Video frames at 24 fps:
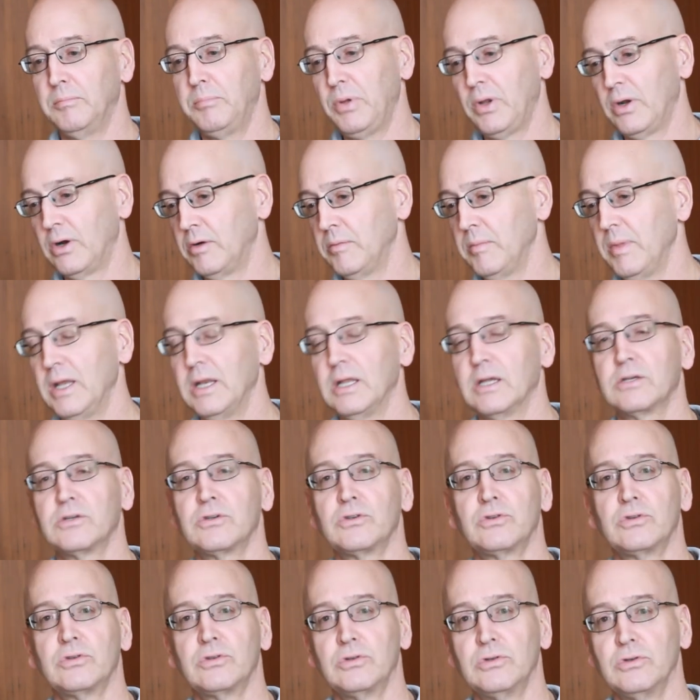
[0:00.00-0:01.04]
paramedics,
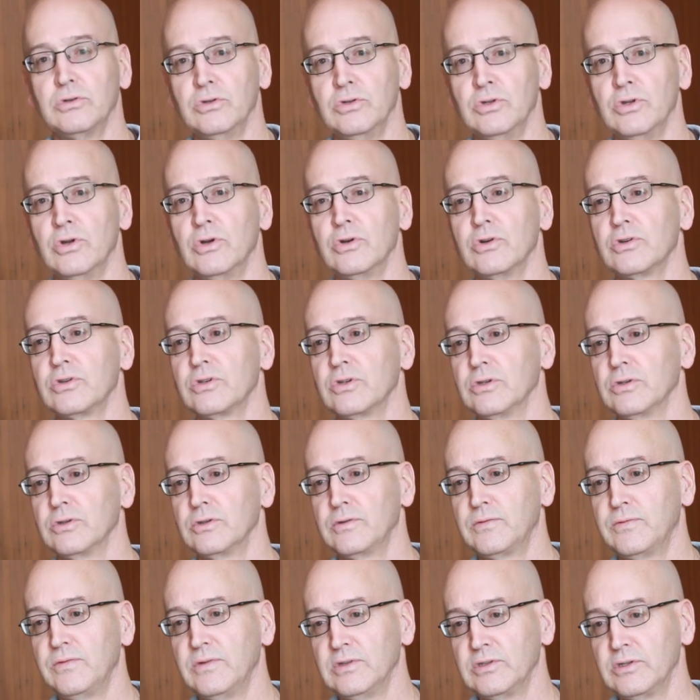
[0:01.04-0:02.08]
nurses,
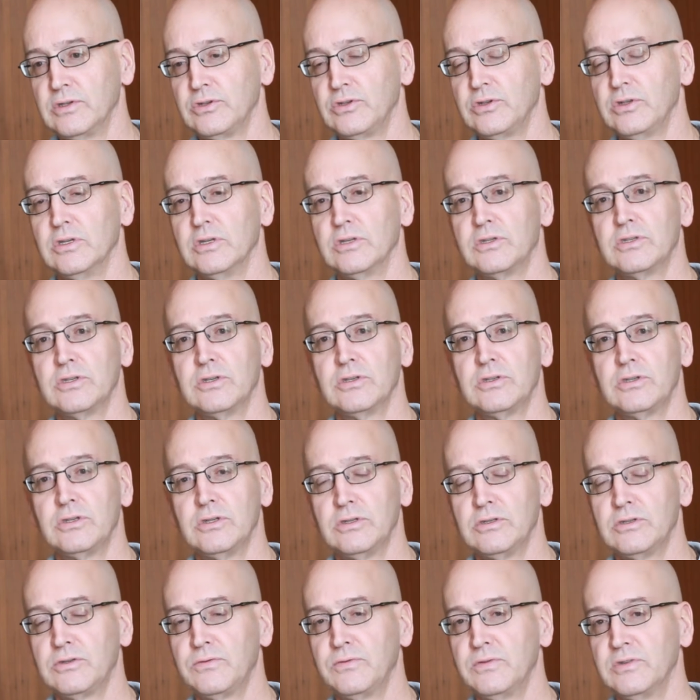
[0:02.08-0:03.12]
physician
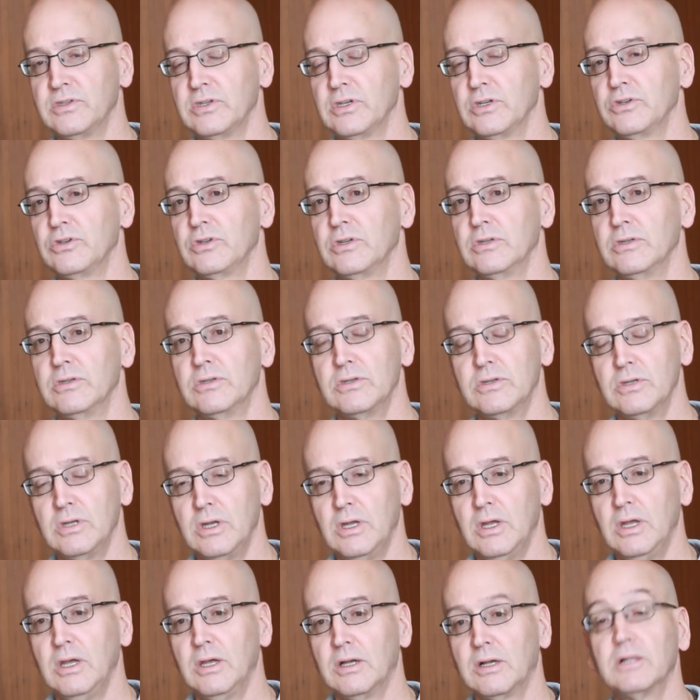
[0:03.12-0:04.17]
assistants, physicians.
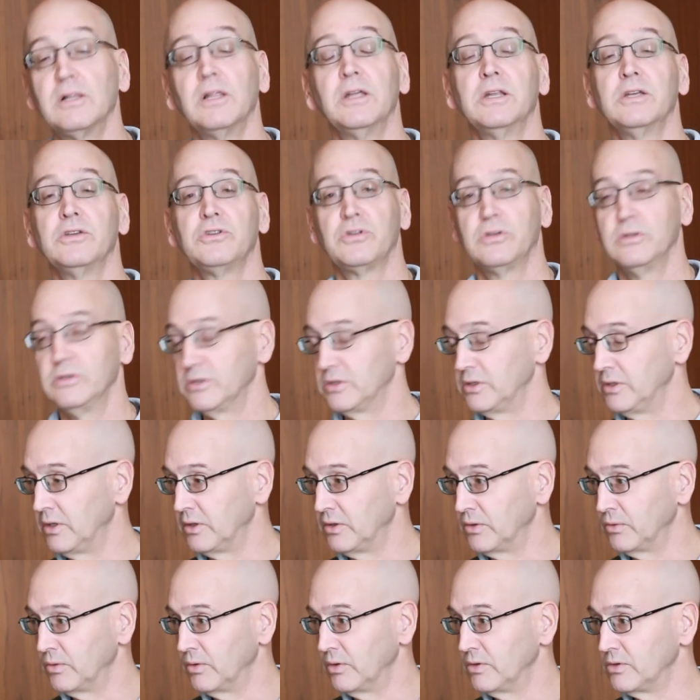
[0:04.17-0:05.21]
Clinicians, in
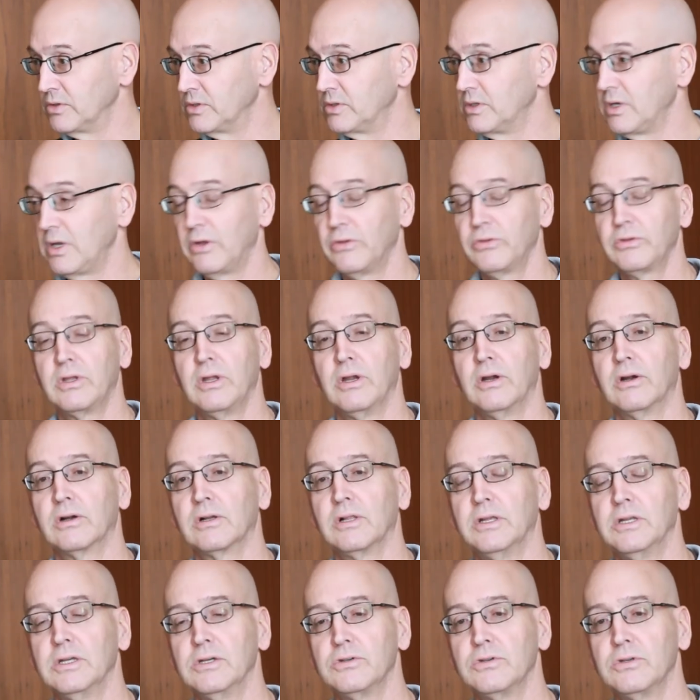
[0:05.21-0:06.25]
other words, healthcare
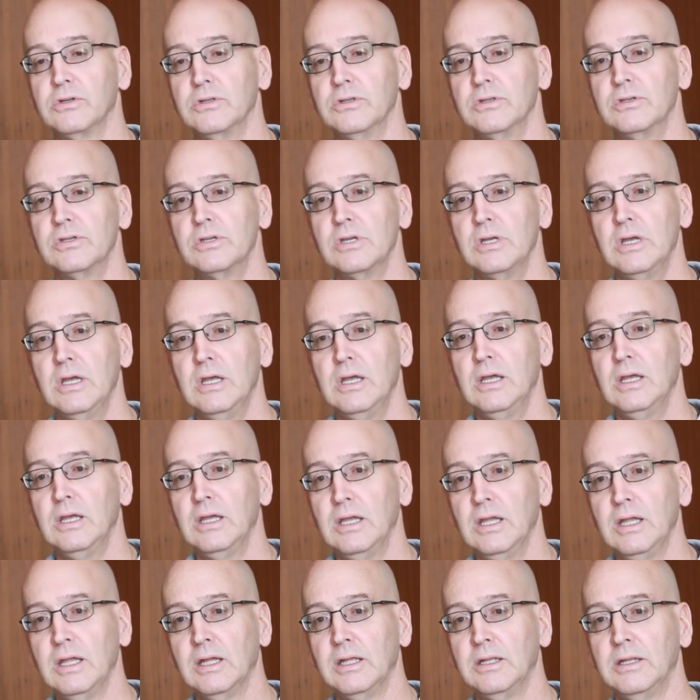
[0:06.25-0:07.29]
clinicians,
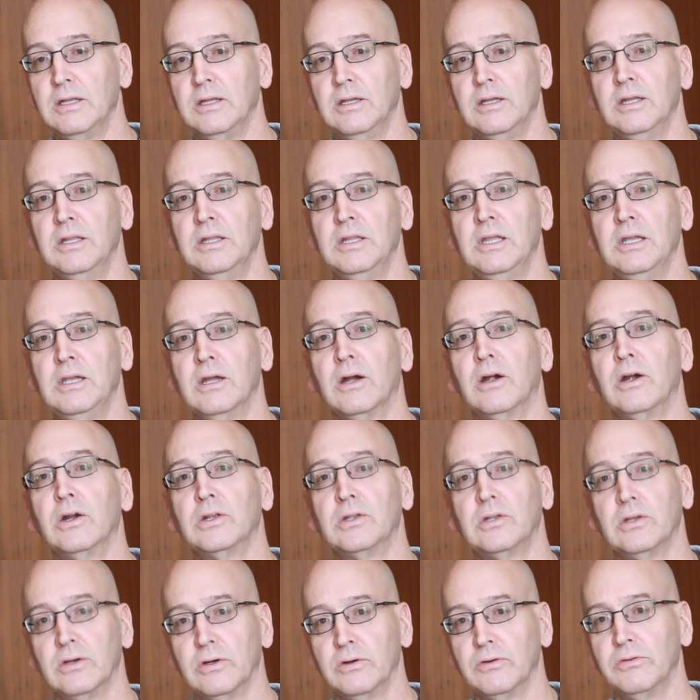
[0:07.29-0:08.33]
in the
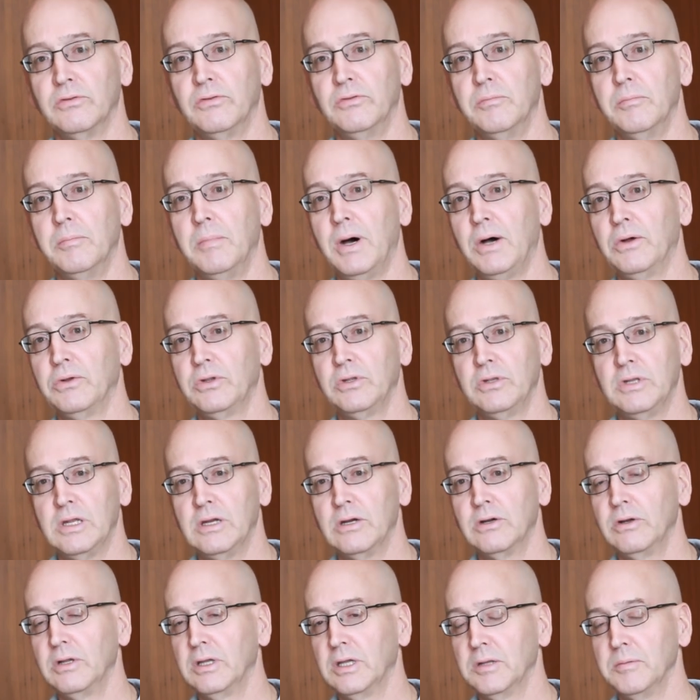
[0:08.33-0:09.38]
art of
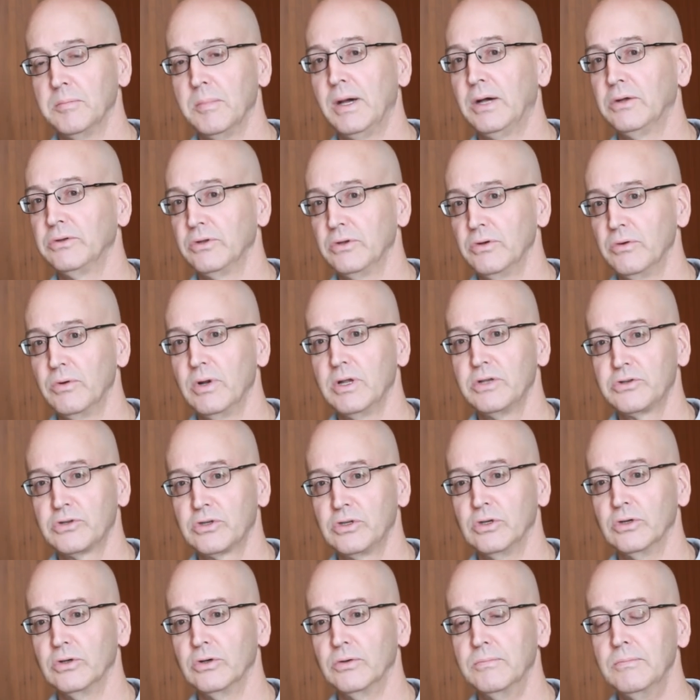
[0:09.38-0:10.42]
mountaineering and mountain
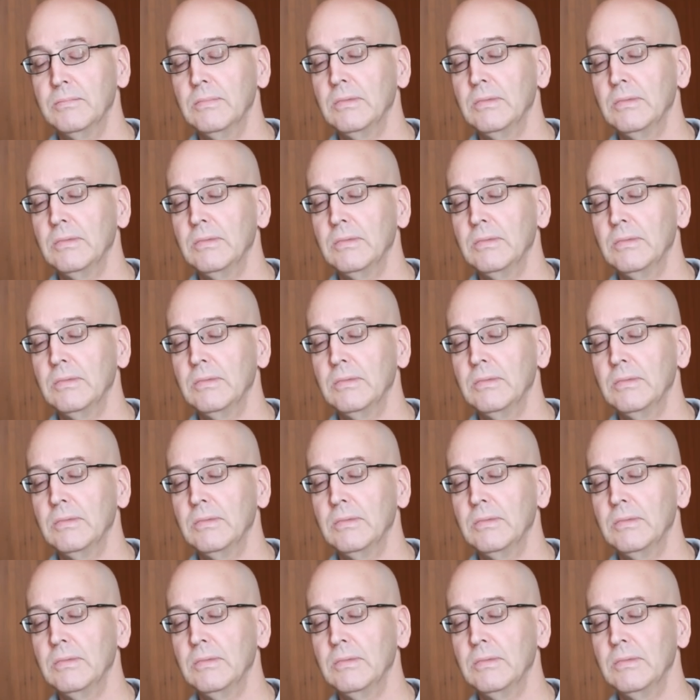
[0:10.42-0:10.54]
rescue.